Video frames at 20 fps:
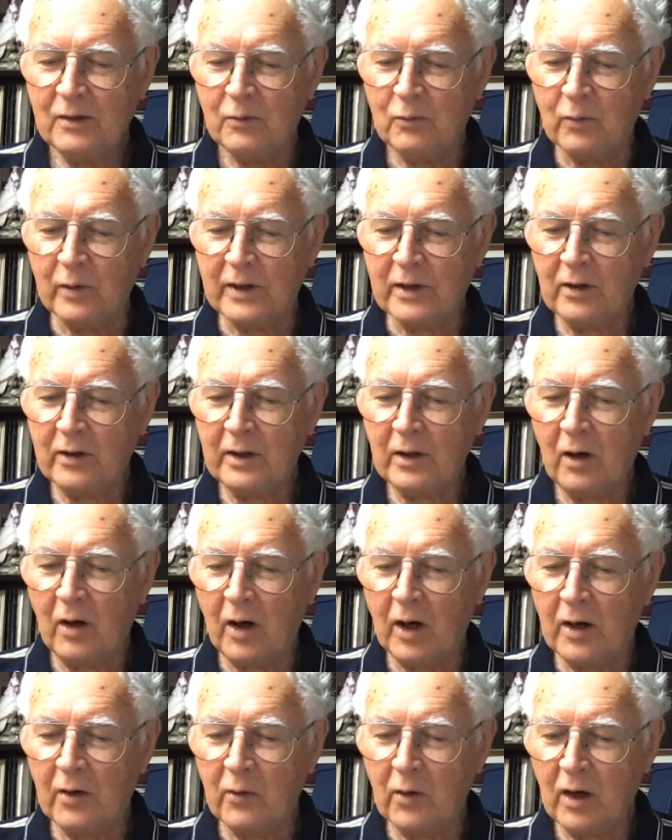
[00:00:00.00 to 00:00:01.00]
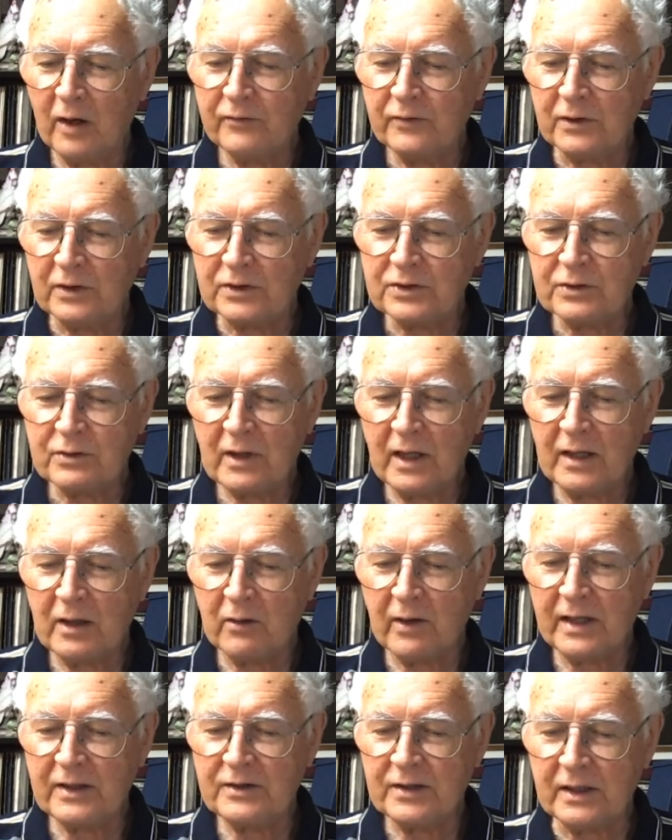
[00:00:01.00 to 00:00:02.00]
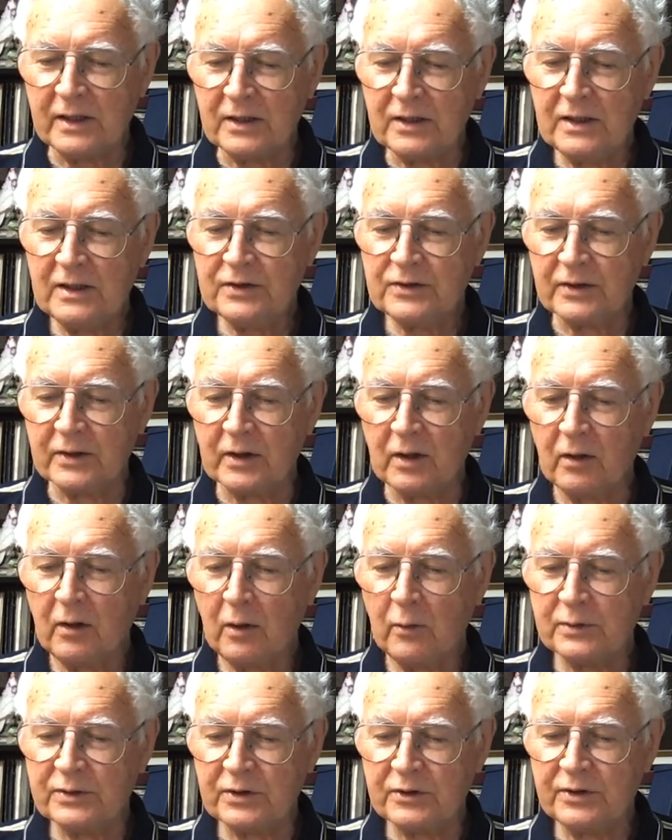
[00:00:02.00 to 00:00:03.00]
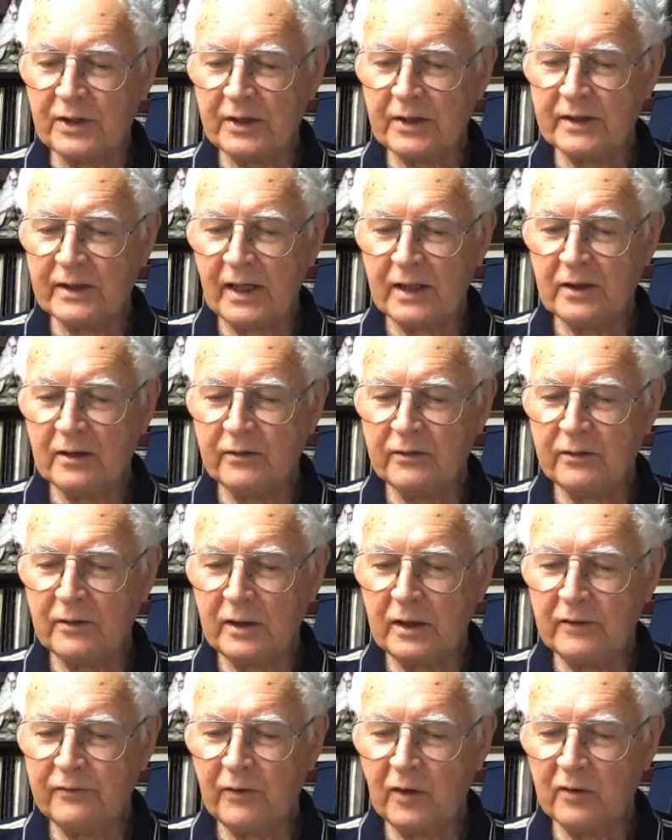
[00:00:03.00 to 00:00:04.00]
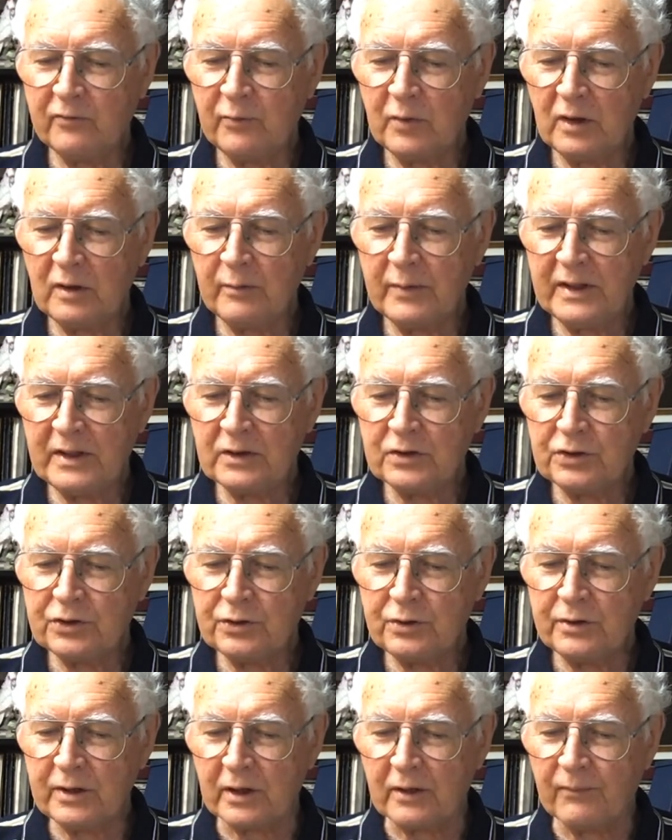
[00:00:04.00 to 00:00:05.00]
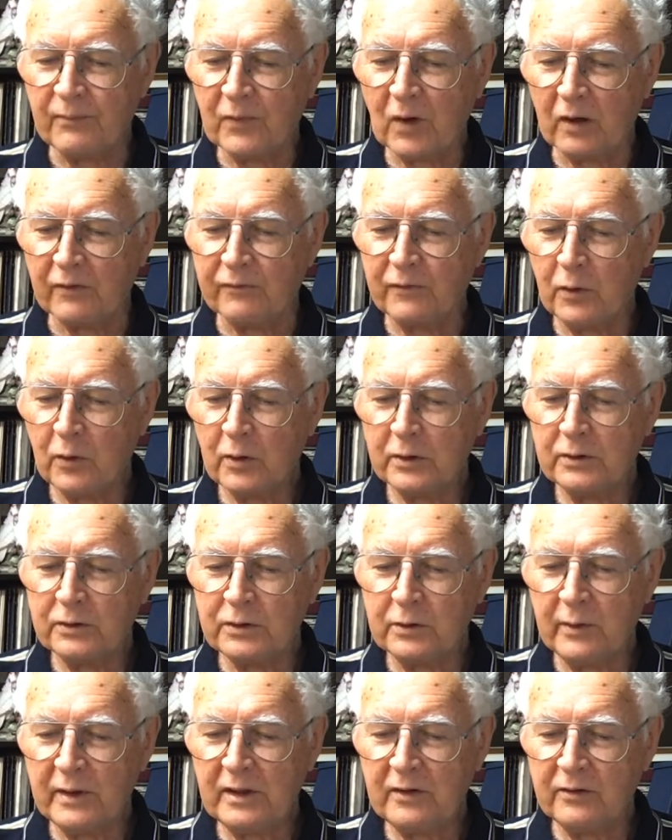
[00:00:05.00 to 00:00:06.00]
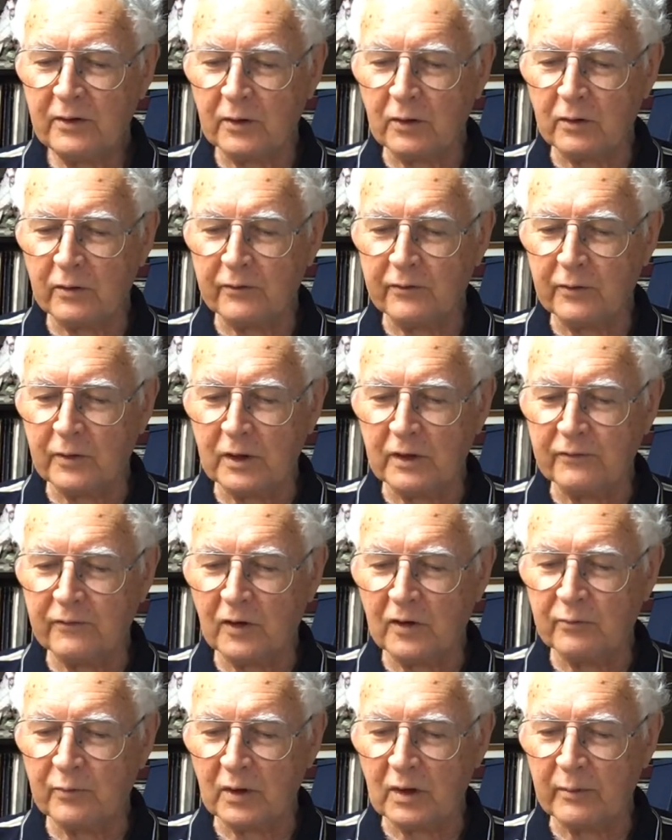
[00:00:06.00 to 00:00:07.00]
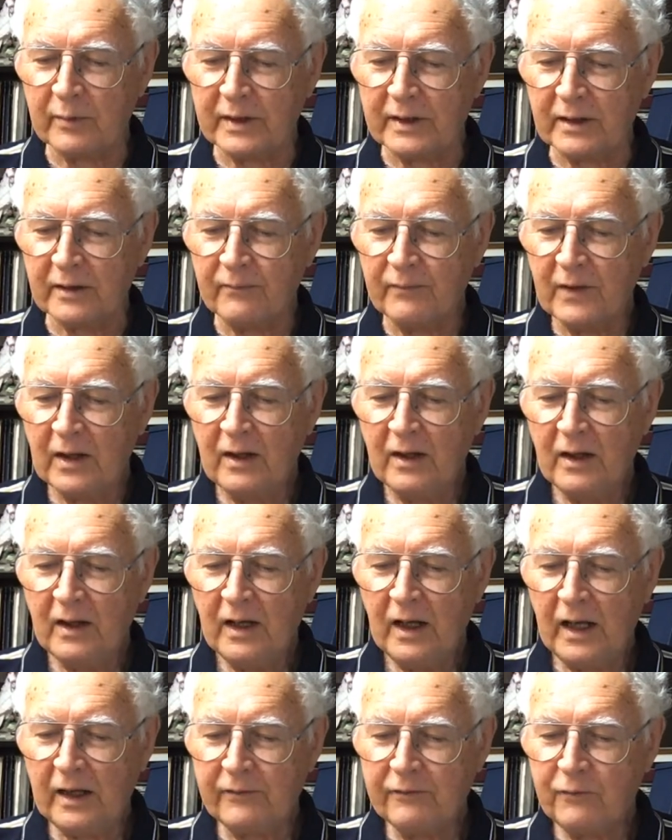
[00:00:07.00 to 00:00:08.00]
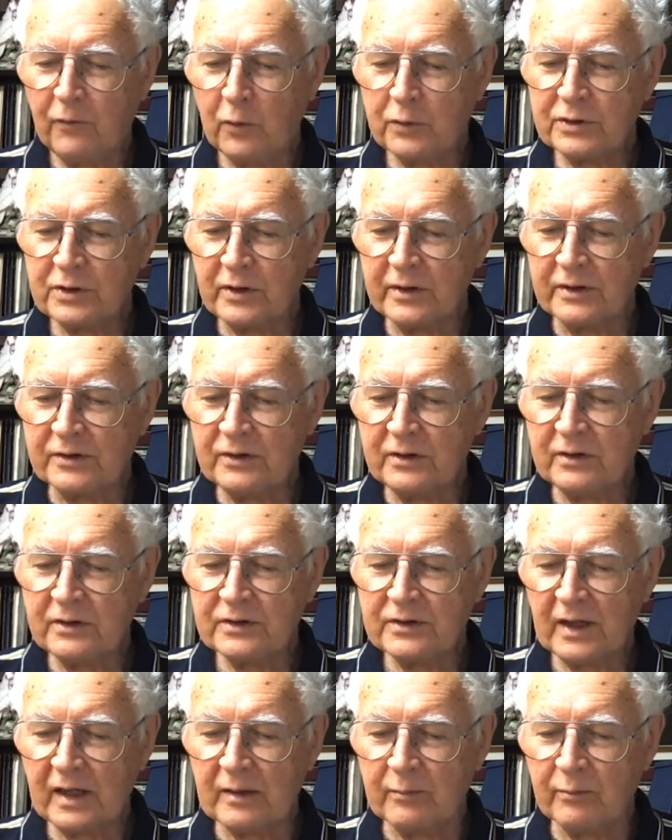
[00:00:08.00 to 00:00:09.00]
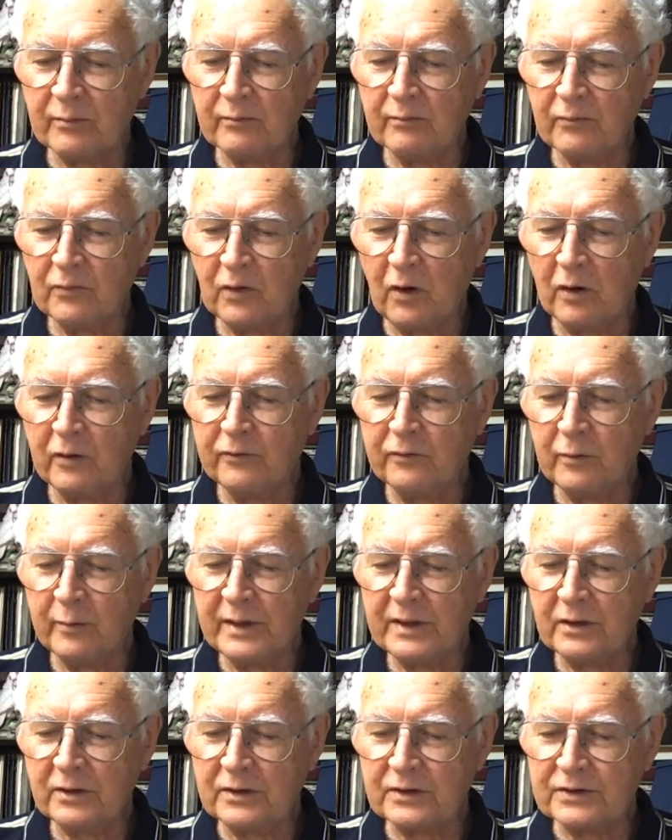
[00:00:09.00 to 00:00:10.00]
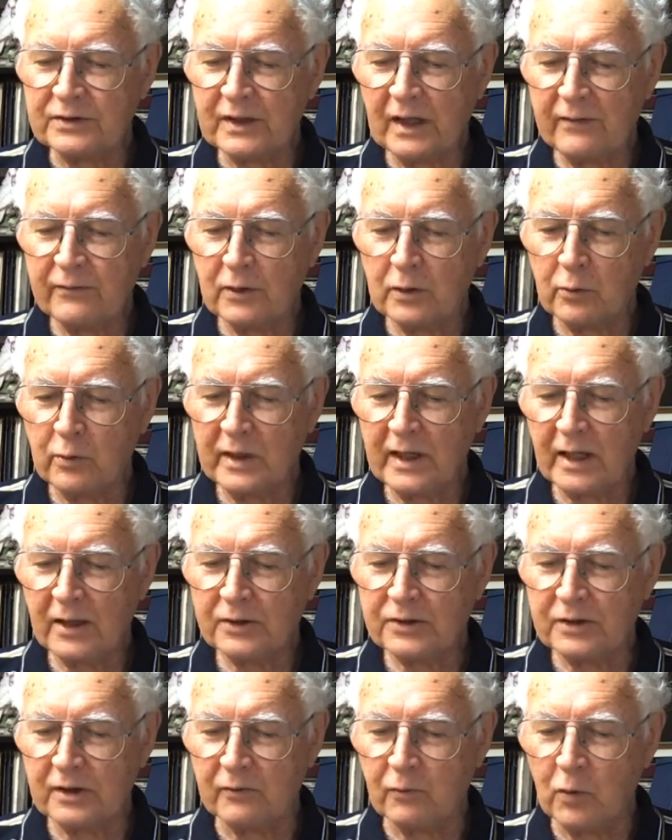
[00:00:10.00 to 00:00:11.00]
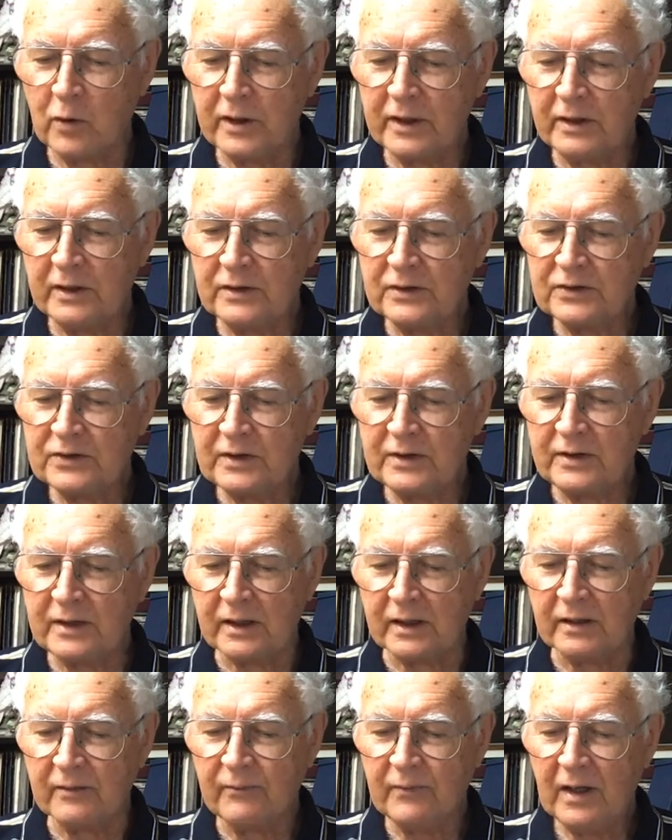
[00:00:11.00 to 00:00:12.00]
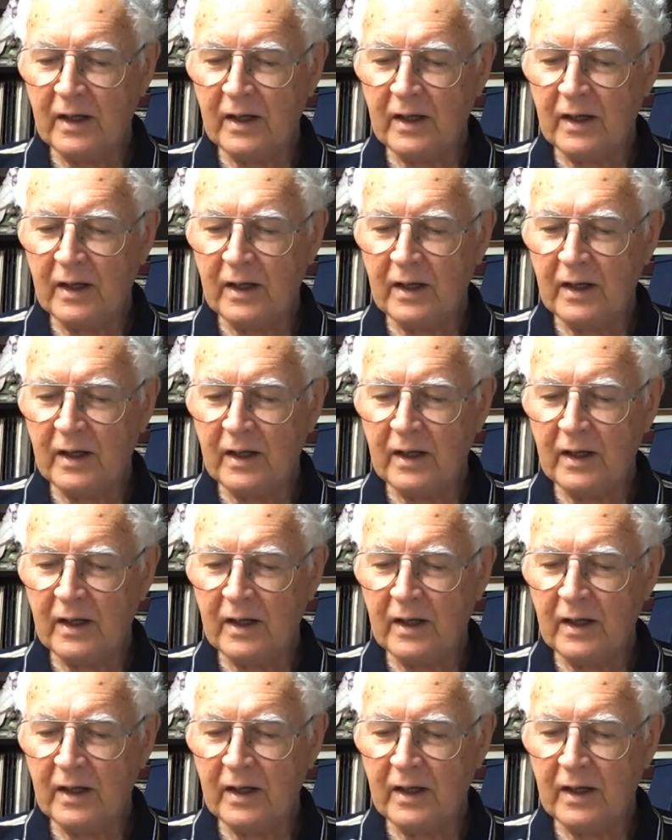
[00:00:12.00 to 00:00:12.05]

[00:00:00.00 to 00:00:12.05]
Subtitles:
When I arrived in Australia 18 years ago, I was a dedicated 35mm shooter. I felt I could do anything on 35mm. And fortunately, it didn't take long for me to discover the reality of working in Sydney.